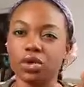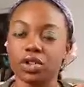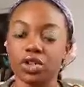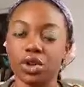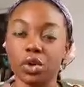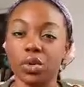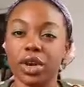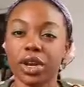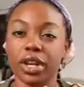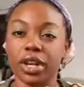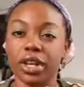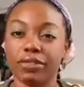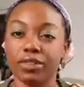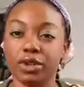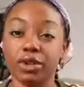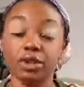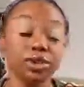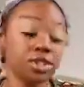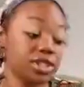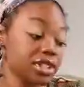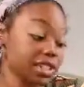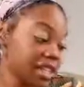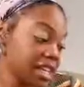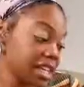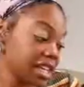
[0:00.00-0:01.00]
So what if you
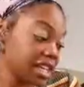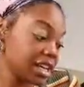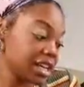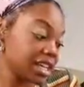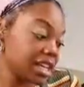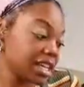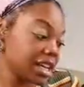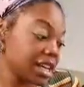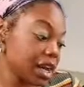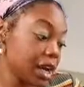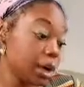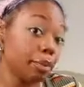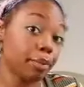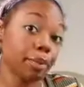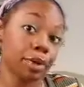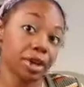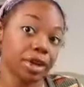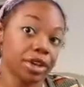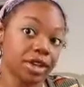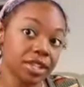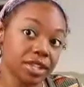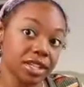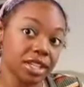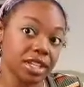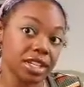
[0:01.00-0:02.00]
see a
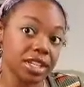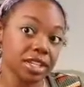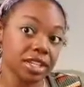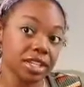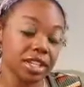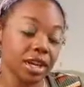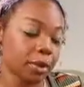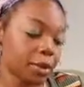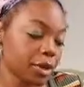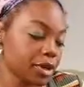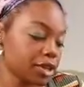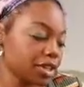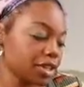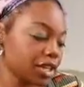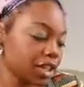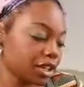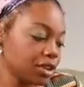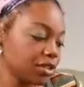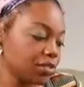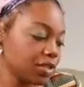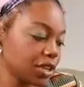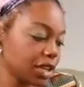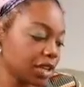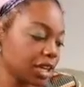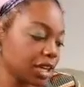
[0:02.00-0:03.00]
person that
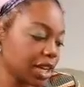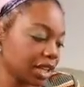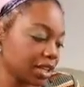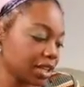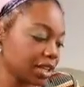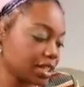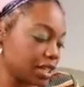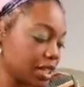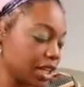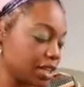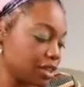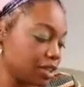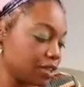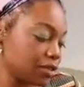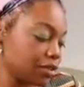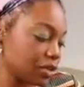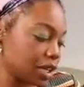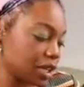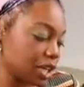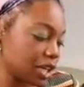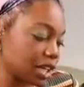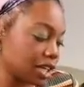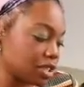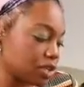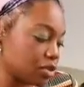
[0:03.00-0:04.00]
you've
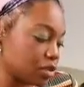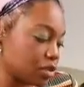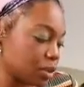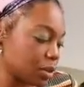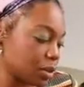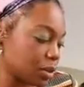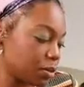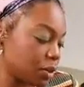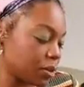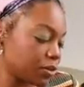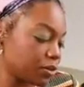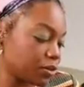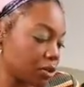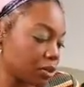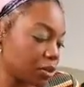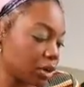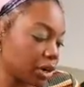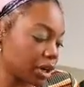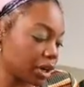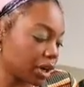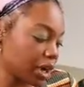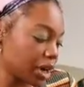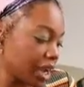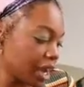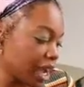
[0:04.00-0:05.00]
connected with
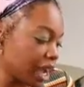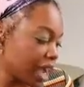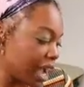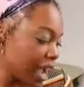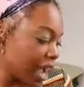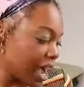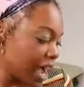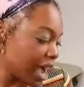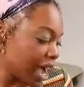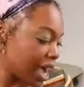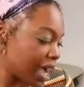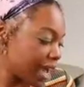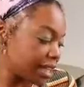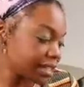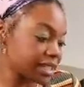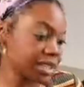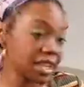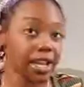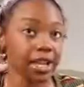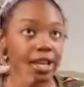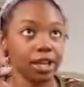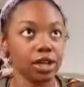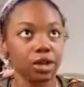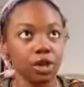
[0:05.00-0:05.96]
before as a